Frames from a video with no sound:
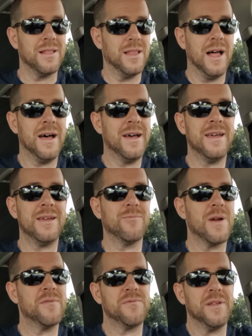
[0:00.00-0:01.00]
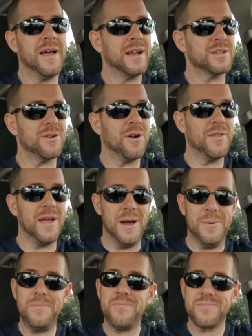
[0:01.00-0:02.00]
Lying, red flags, all
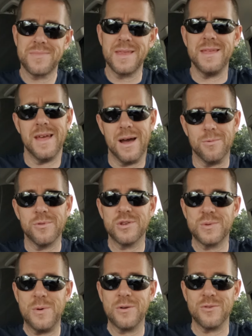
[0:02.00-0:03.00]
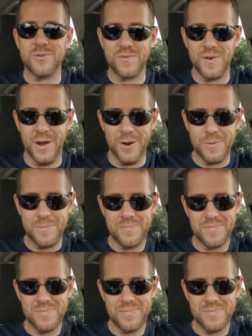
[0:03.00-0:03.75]
that. Yeah, where there's smoke, there's fire.